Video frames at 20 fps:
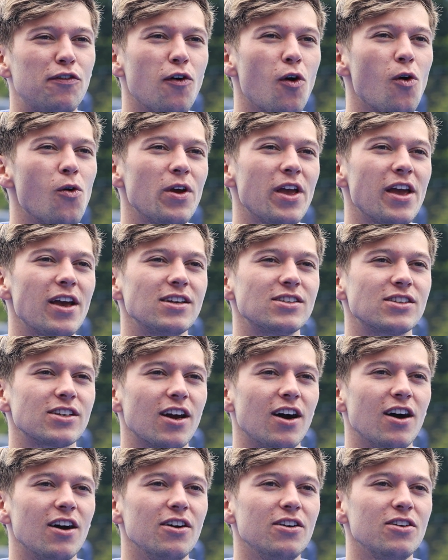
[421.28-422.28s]
4 years
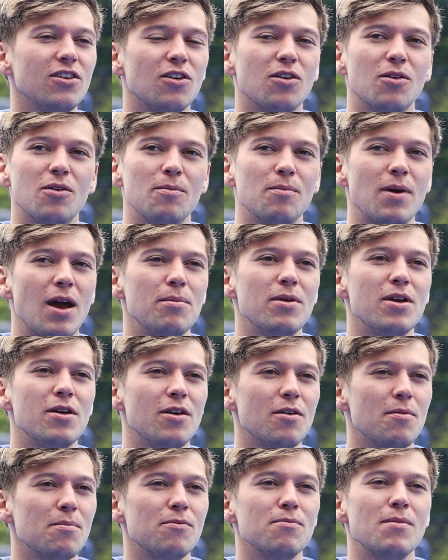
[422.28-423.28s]
ago,
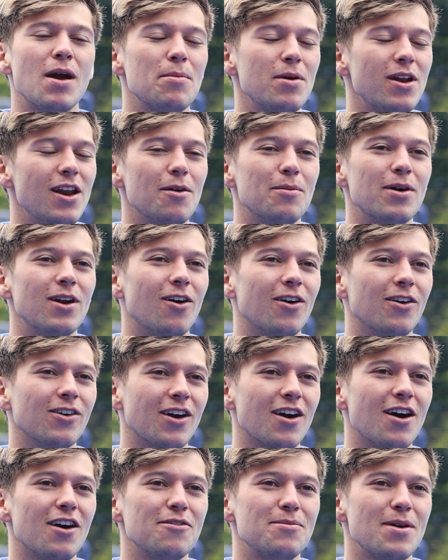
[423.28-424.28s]
maybe a little bit
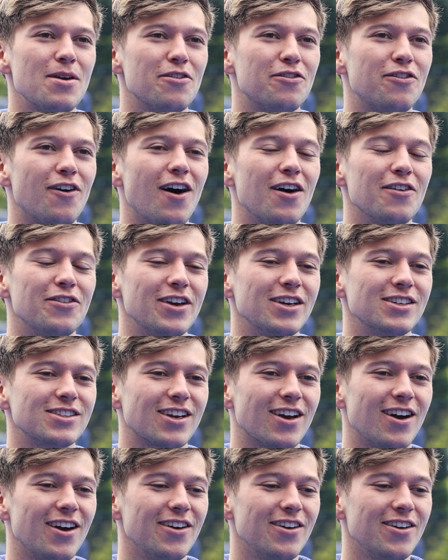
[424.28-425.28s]
longer, maybe 5 years
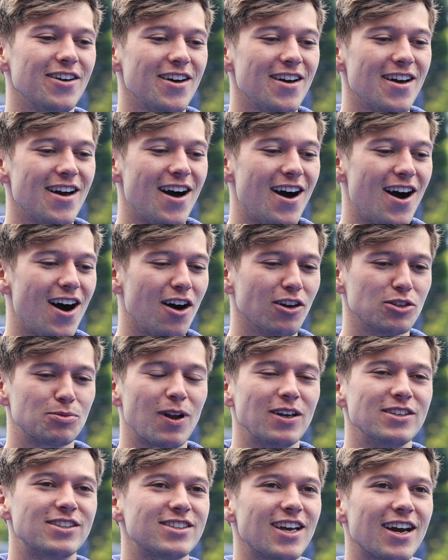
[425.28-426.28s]
ago. I was
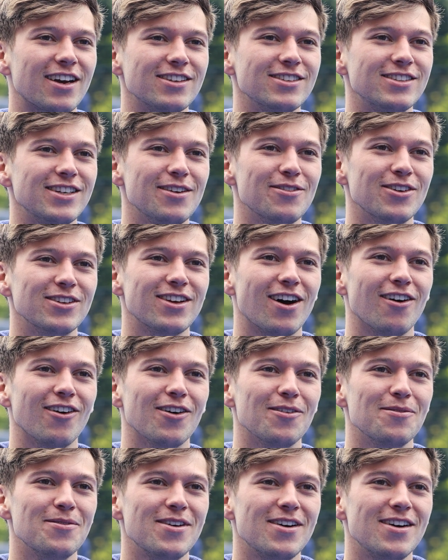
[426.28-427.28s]
playing second team at
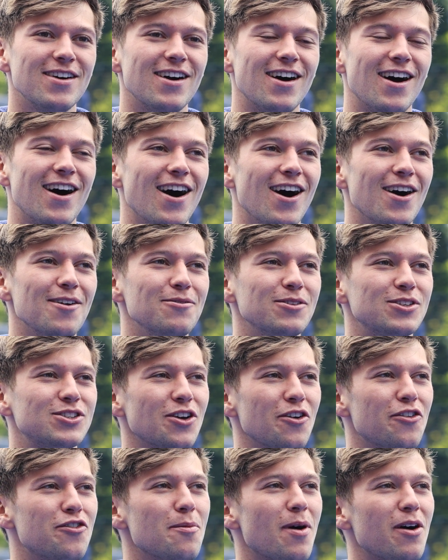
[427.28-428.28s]
Durham.
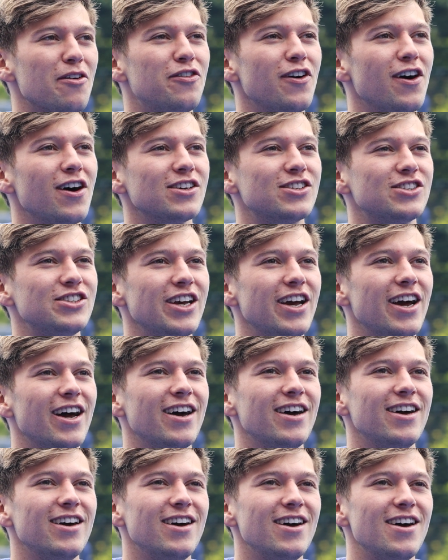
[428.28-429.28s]
So for my first
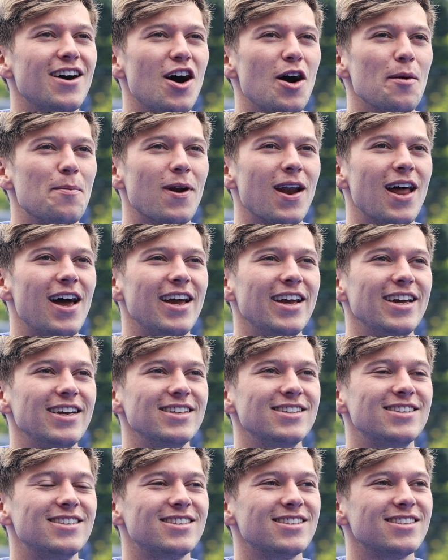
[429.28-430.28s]
year, I
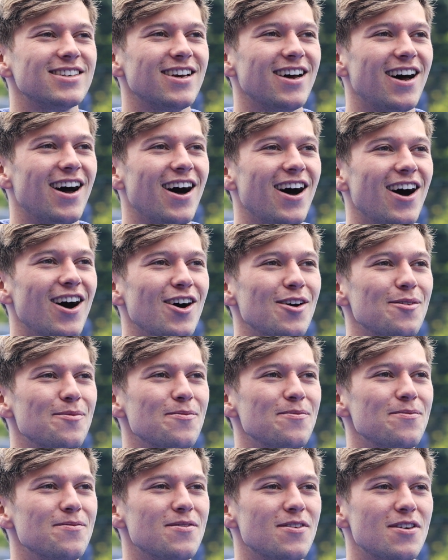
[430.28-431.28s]
played
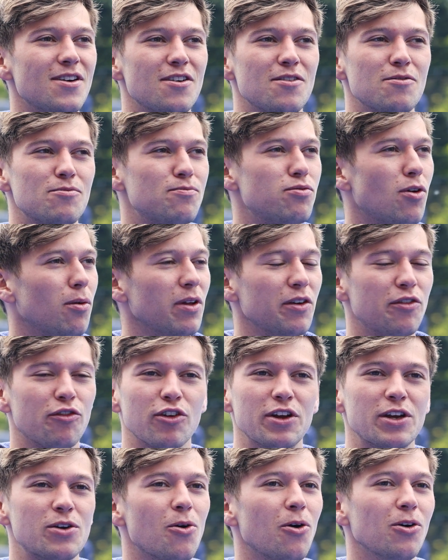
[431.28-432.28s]
probably
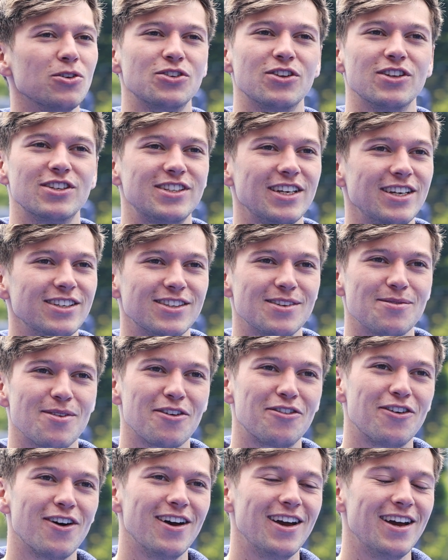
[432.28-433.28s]
3/4 of the season
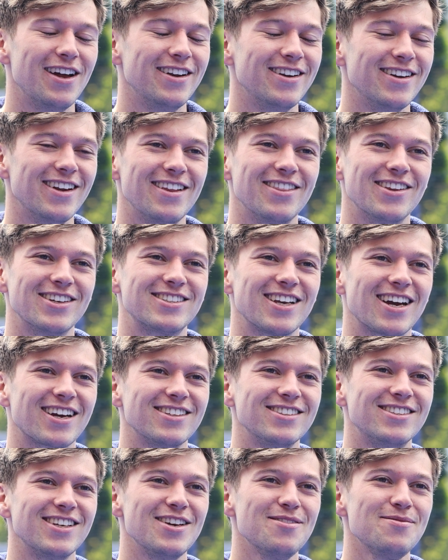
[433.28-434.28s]
in the
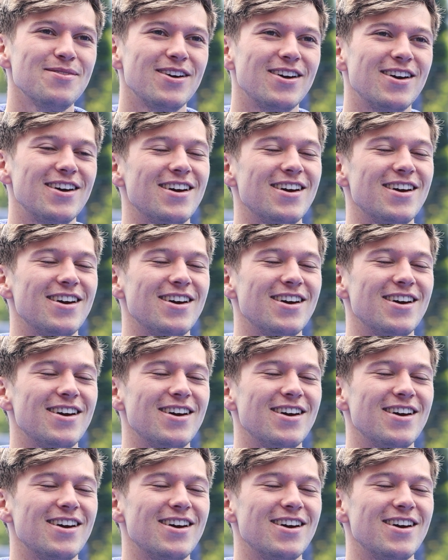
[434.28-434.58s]
second team.